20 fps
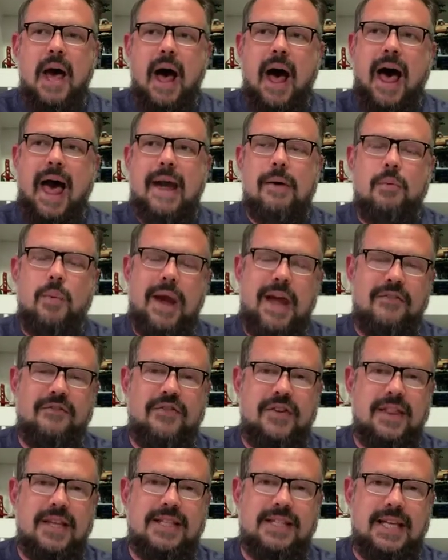I wait
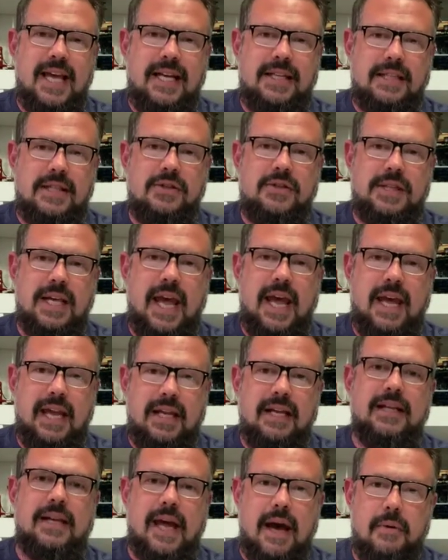for the set to
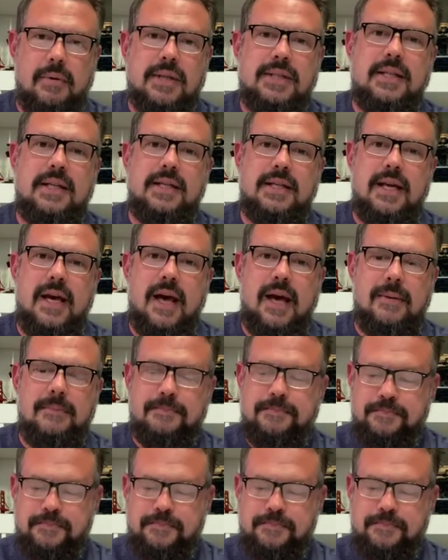say, now is the time.